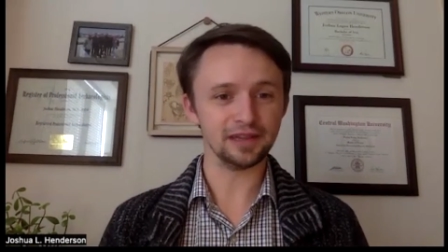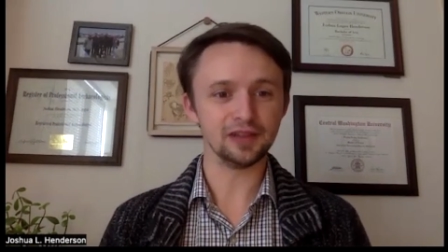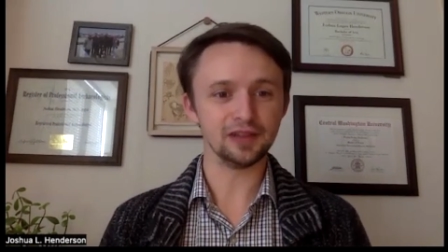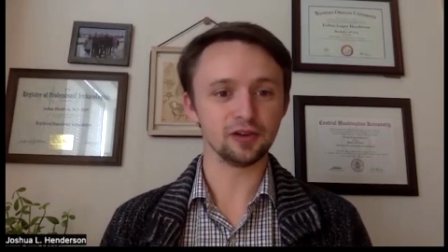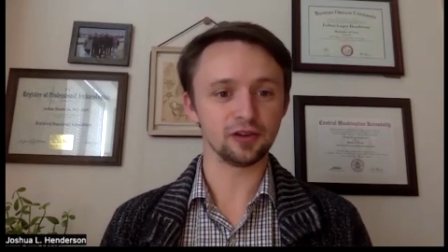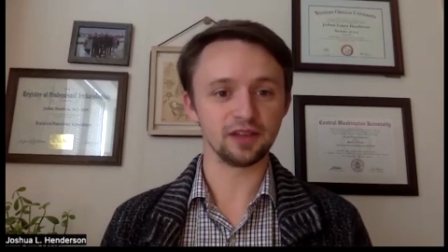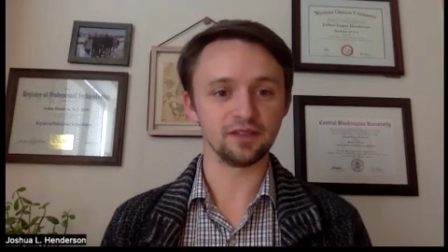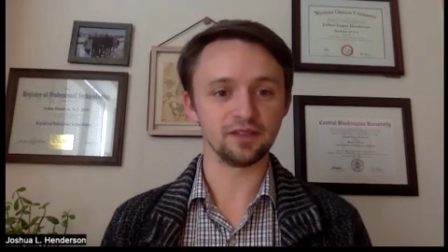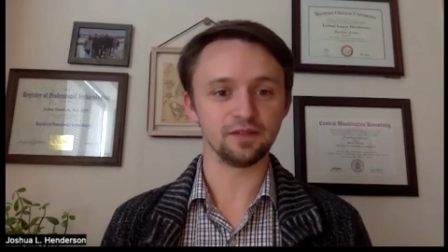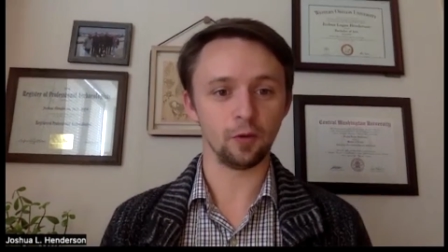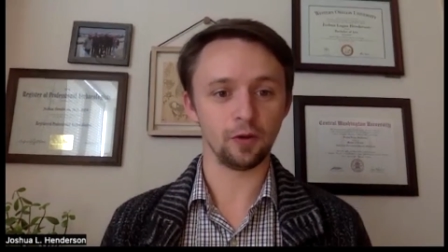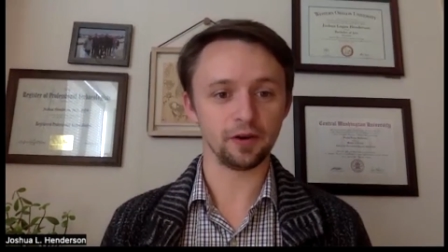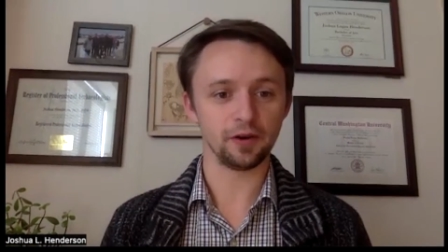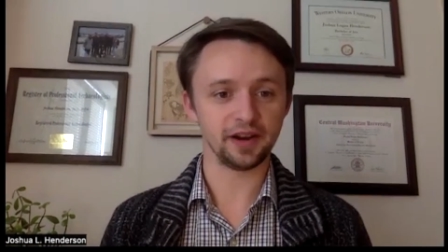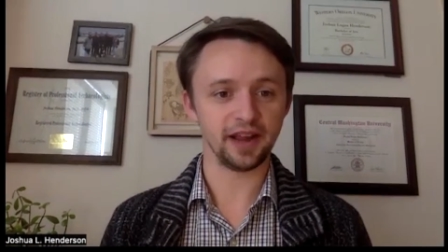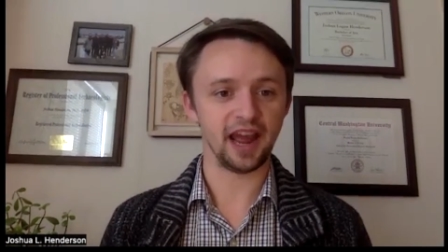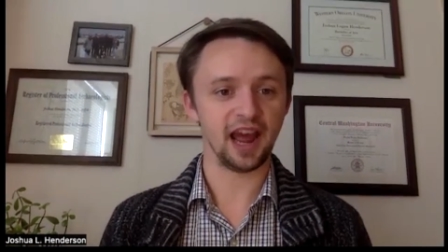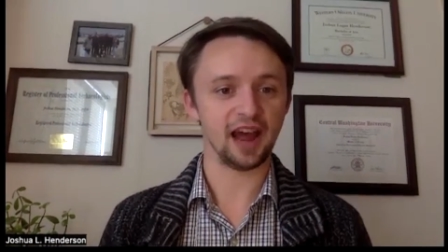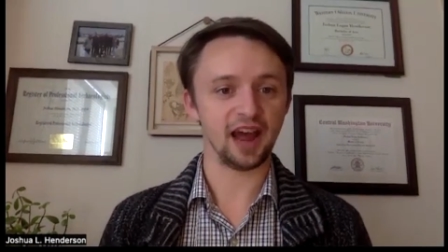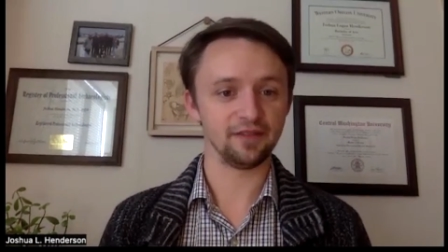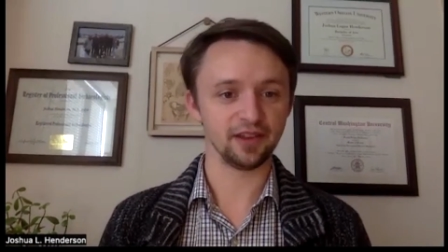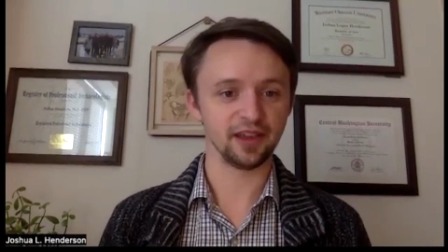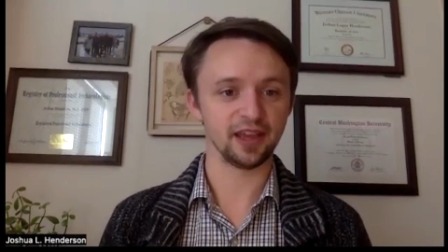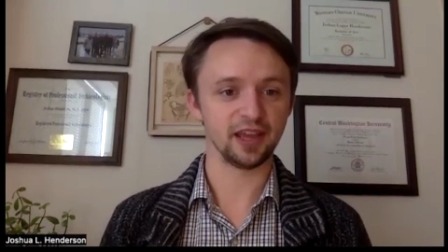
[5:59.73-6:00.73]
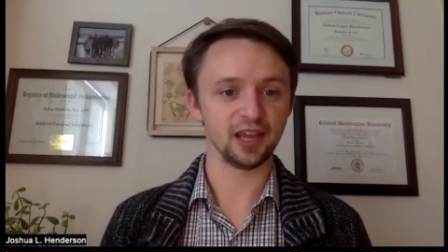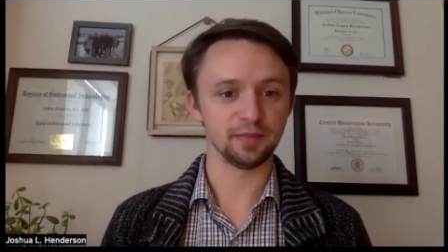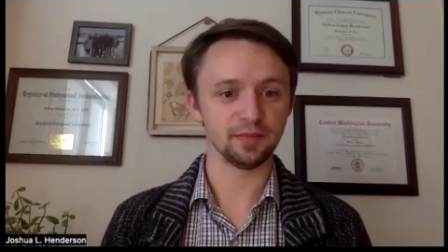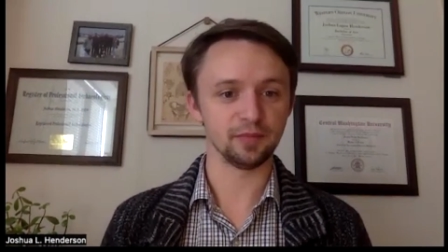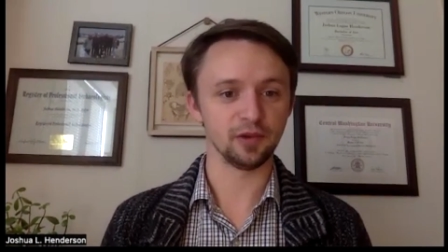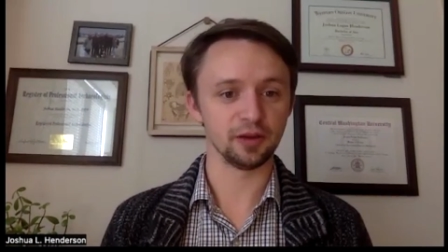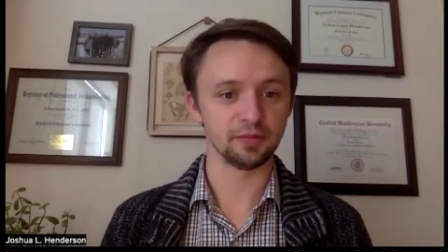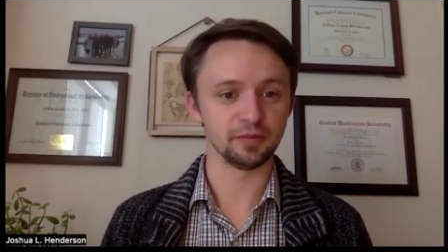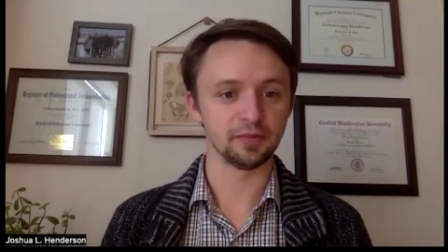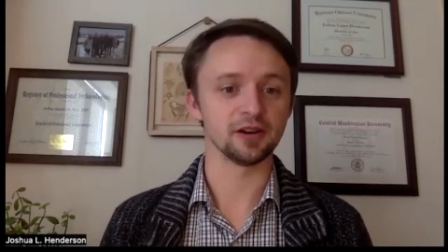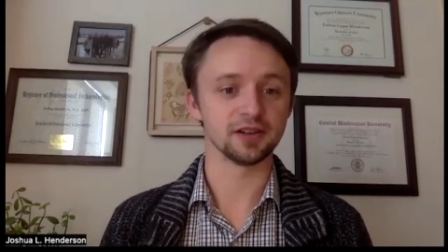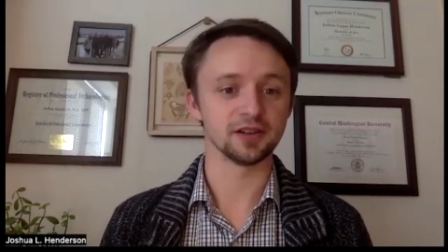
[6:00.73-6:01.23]
looking forward to having him
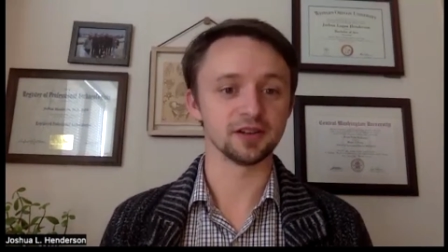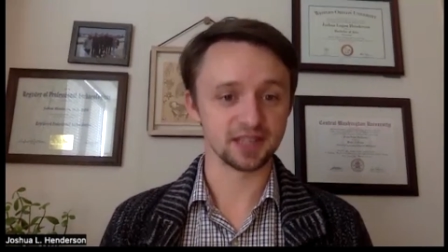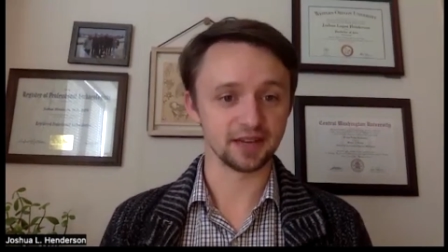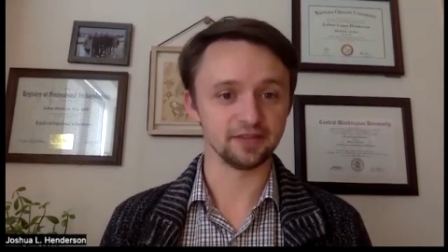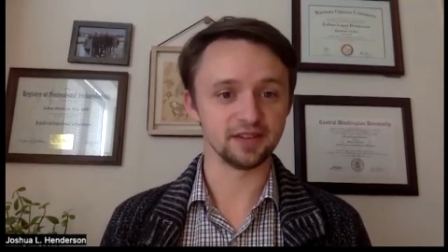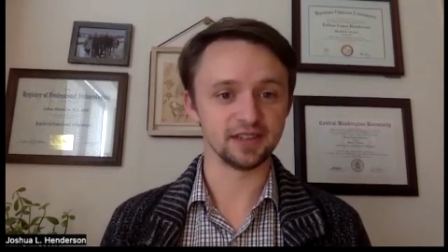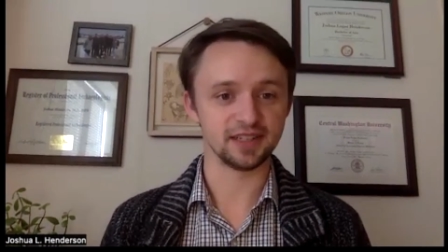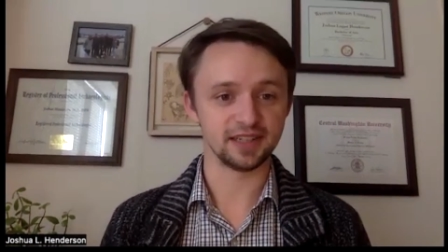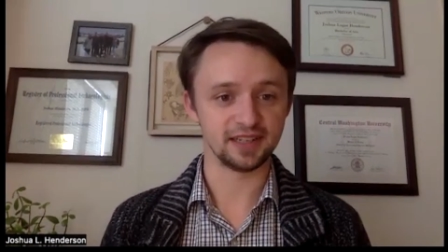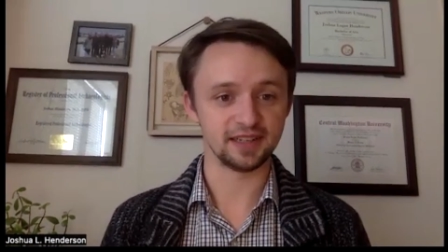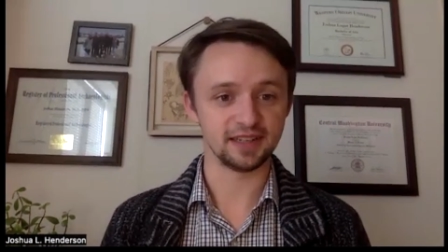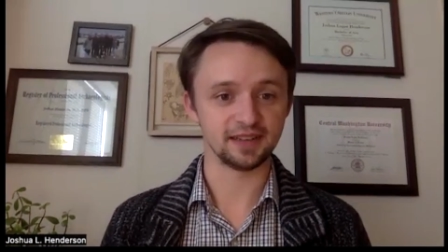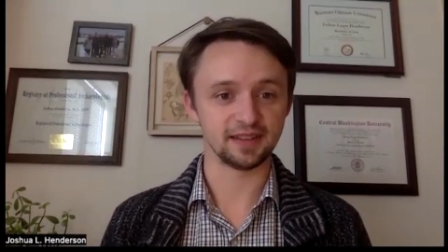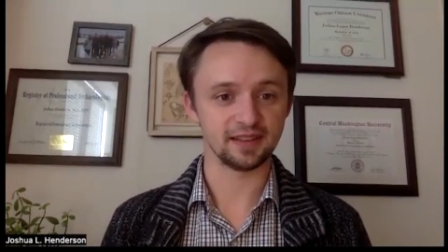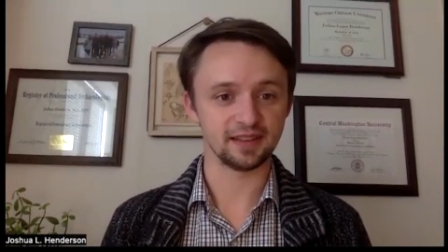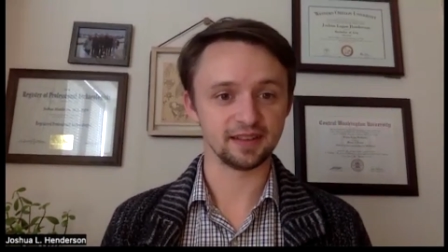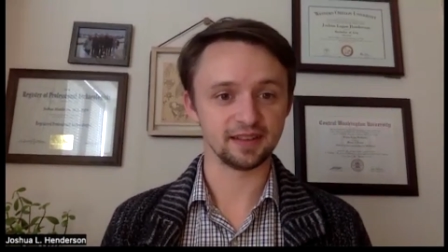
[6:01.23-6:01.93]
on March 17th.